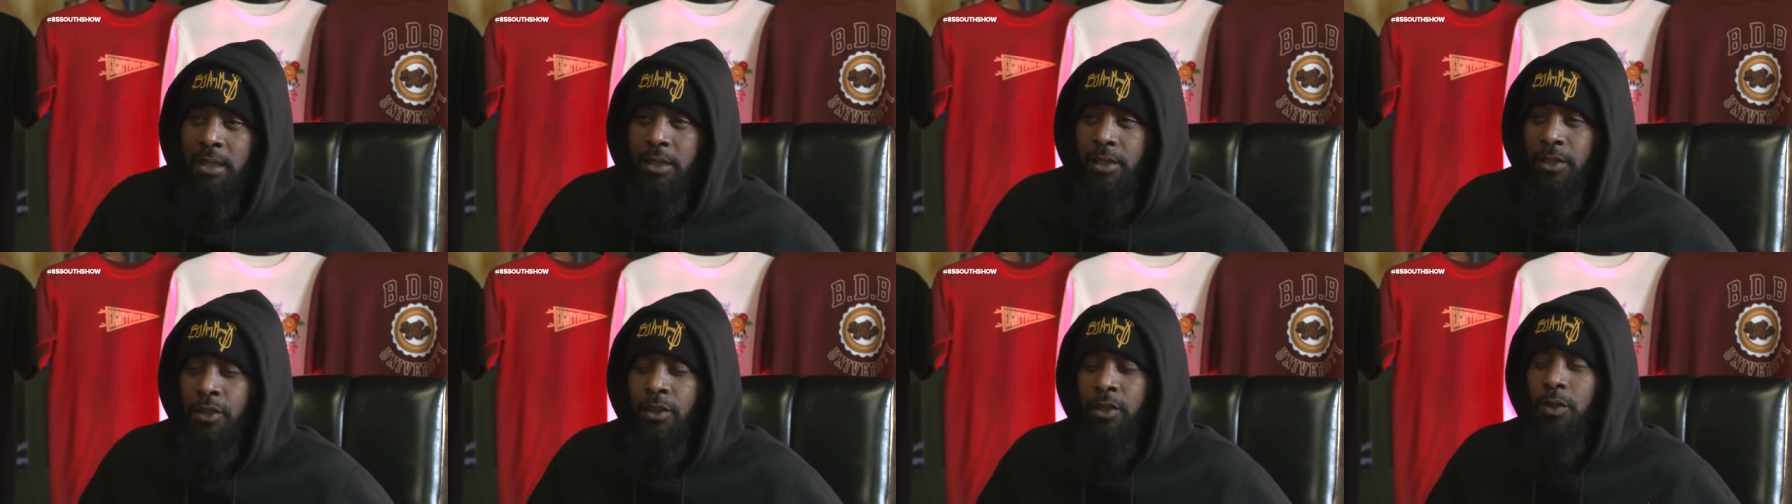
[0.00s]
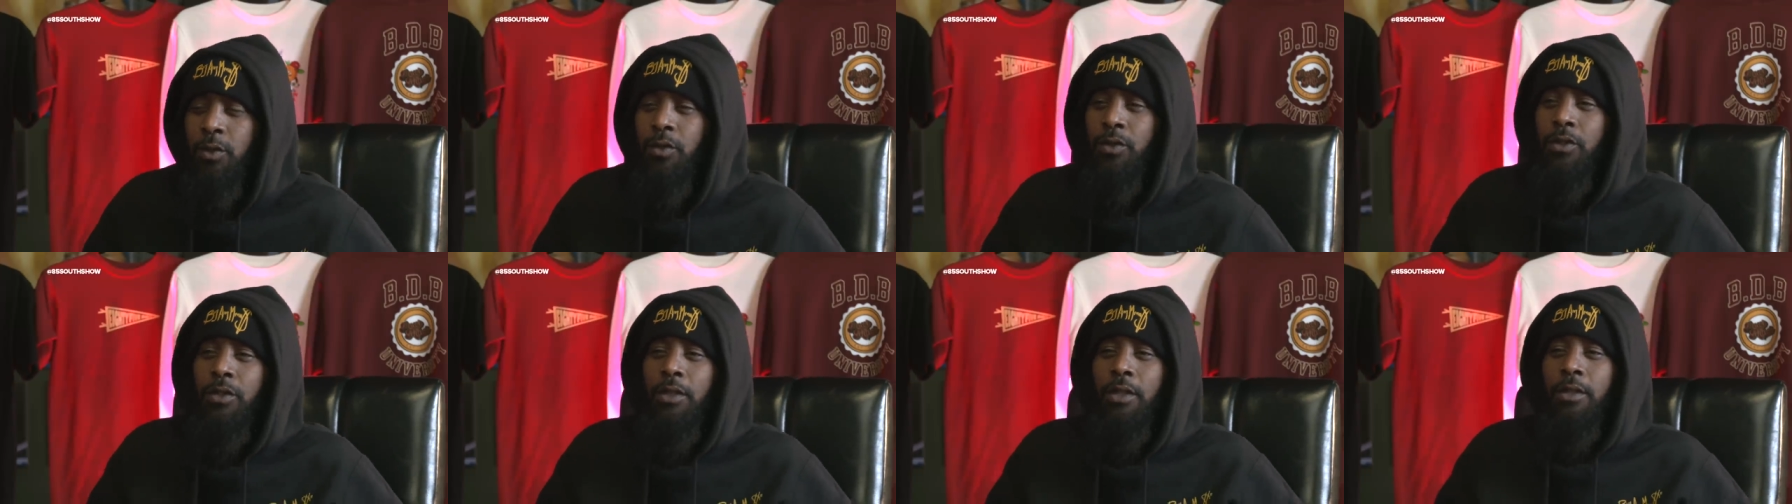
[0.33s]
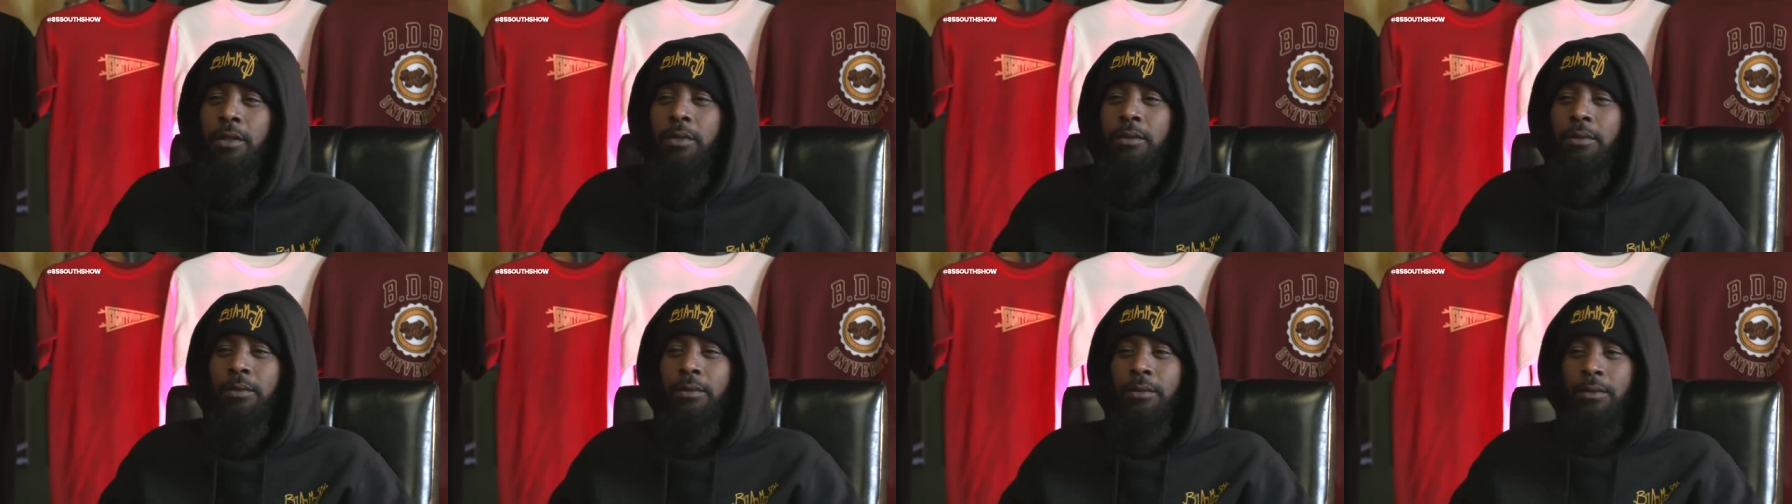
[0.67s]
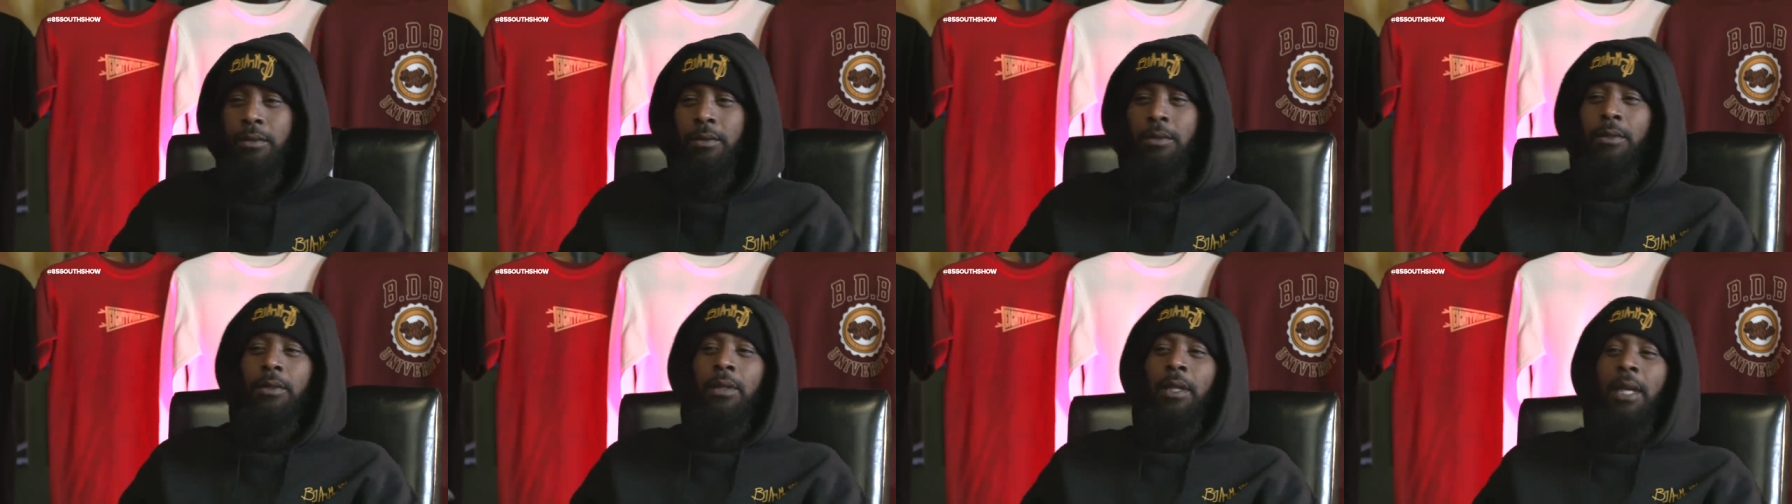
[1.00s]
Dr. Seuss though.
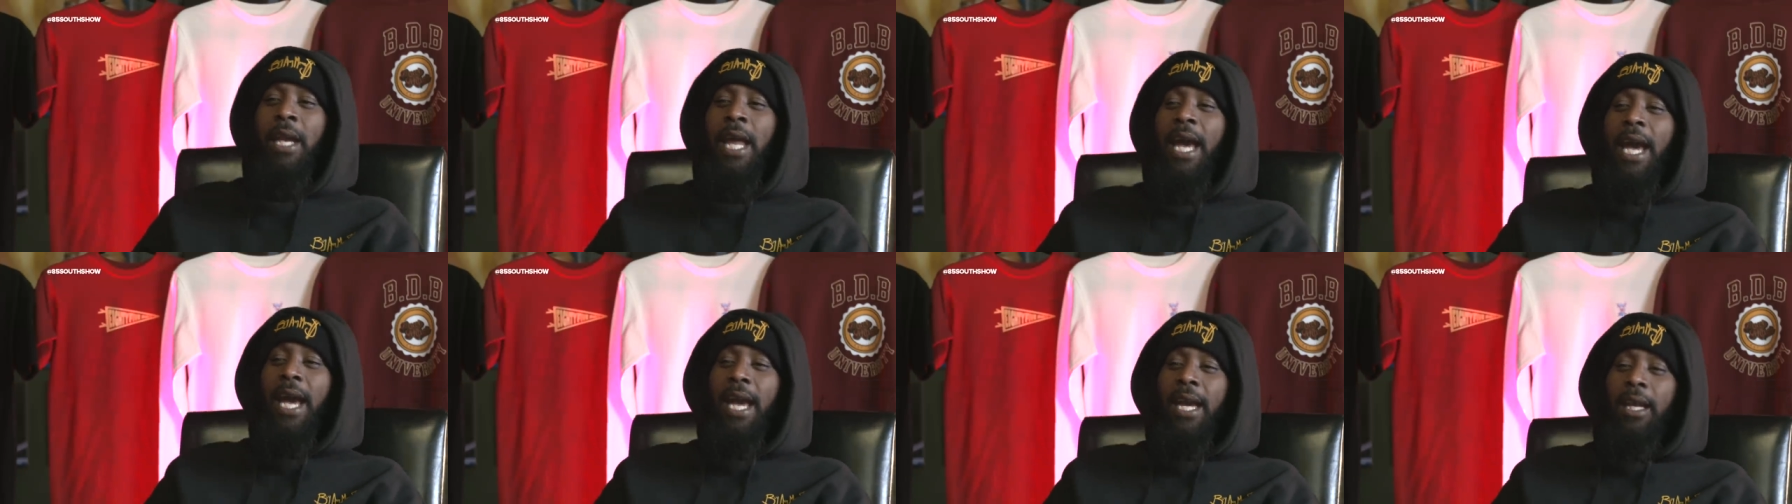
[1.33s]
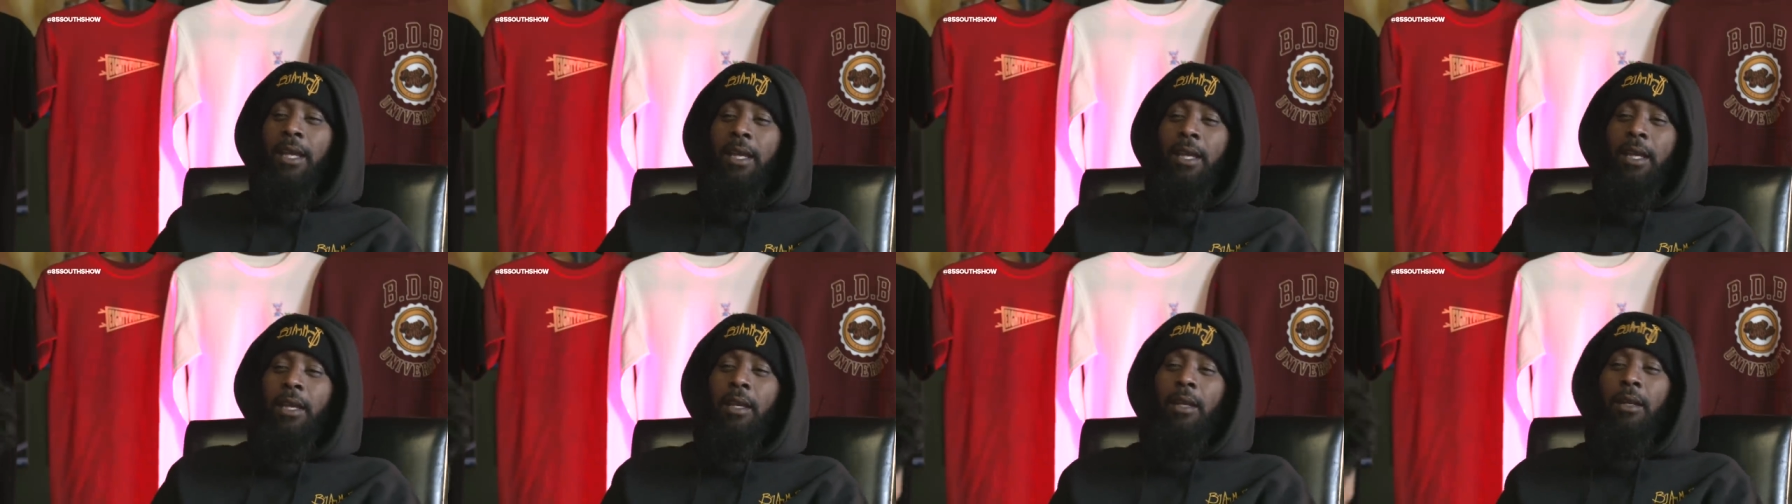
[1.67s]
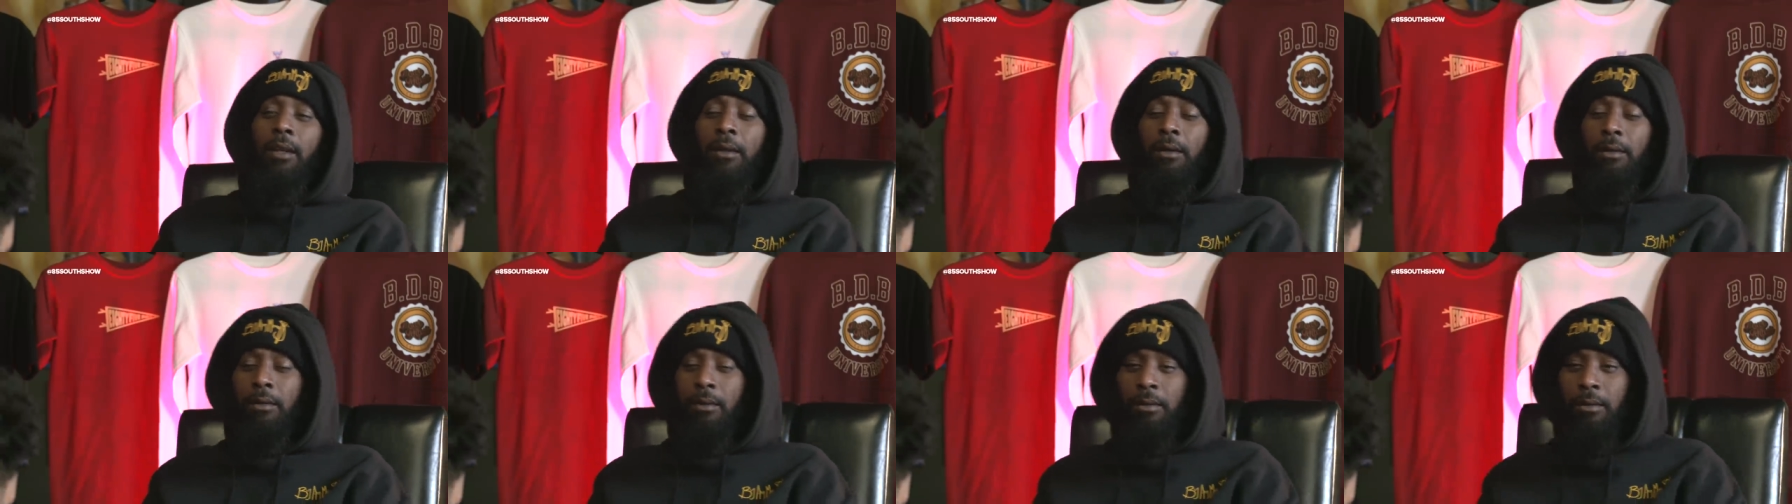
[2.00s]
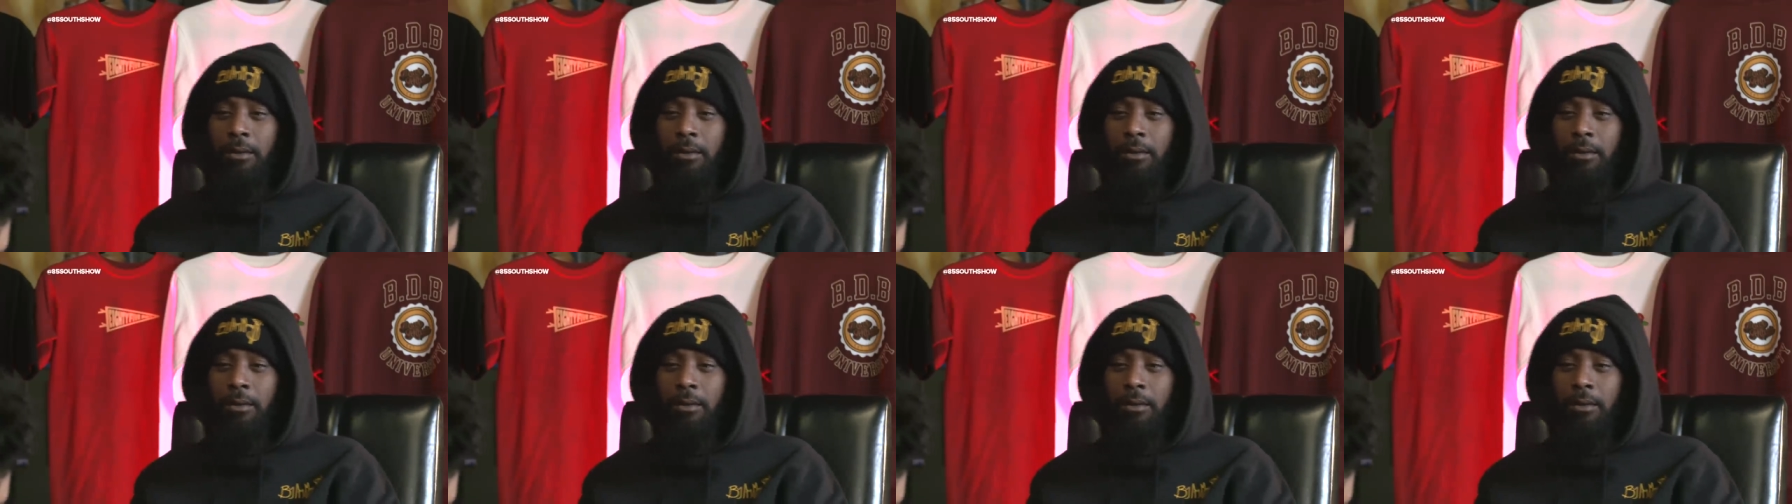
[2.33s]
Now I get it.